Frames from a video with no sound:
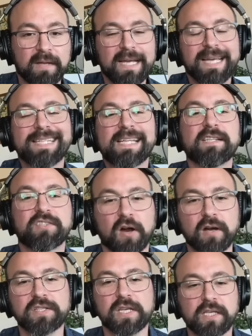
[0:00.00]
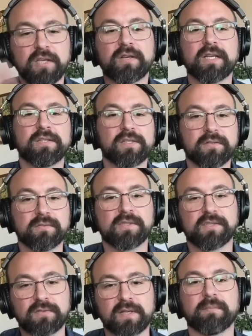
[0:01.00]
them. It's not charging. You can do
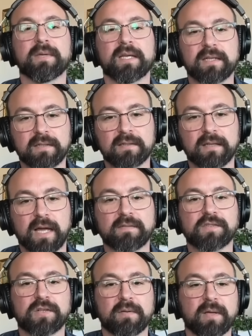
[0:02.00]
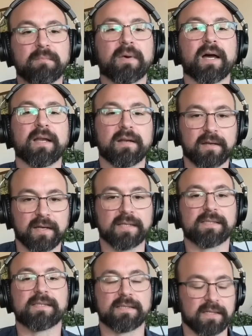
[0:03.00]
streaming, live streaming, but
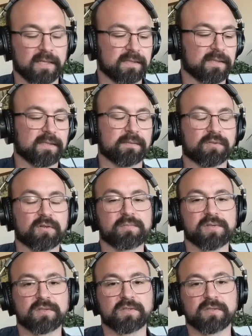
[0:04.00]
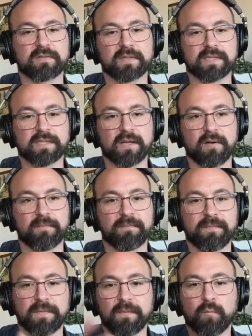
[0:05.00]
it's it's subscription service. So
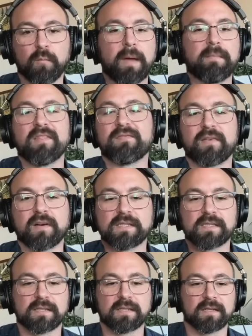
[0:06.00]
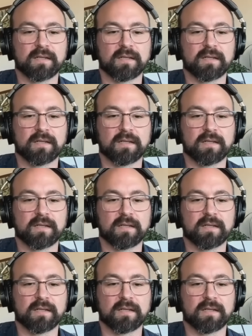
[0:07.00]
what about porn? First.